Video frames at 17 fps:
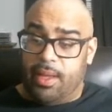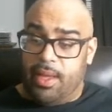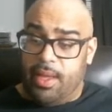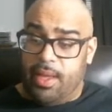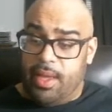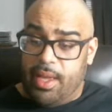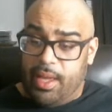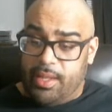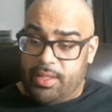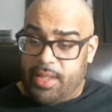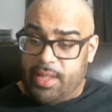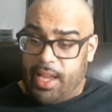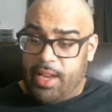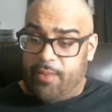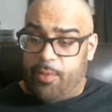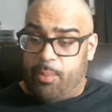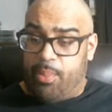
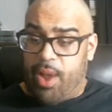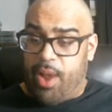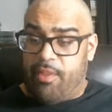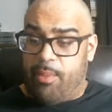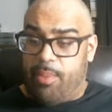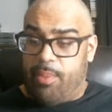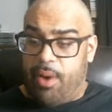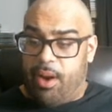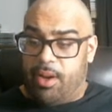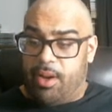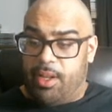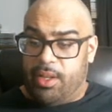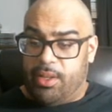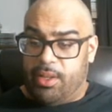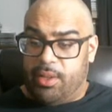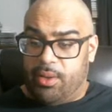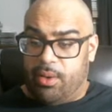Excited for Private Party
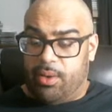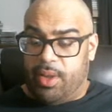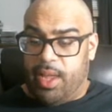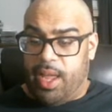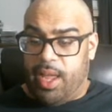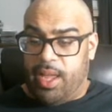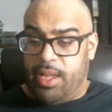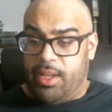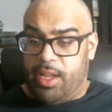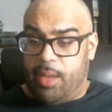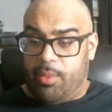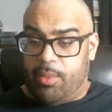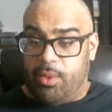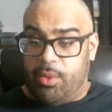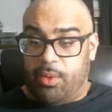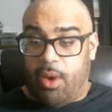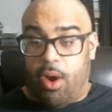to go to
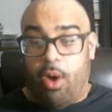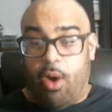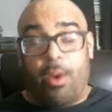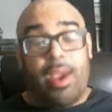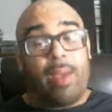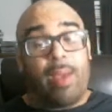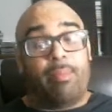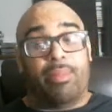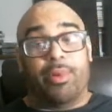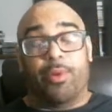AEW. Oh, and Blue